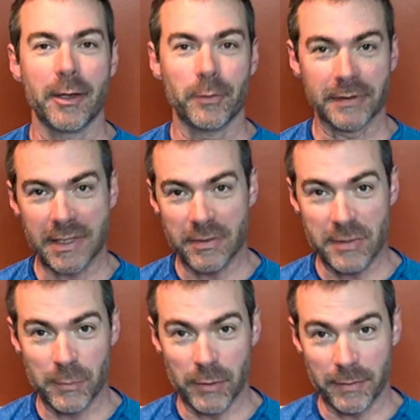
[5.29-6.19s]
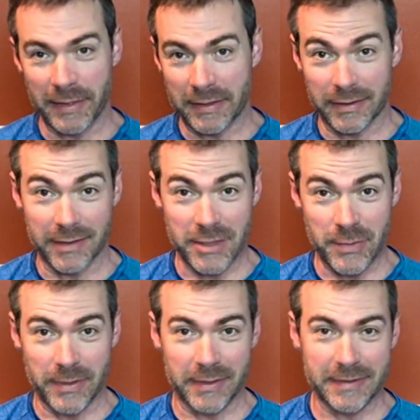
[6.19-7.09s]
We'll talk some more about
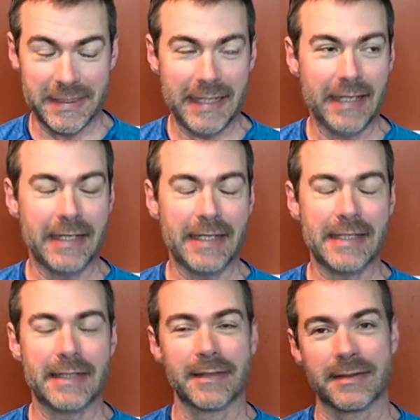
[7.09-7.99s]
cholesterol today.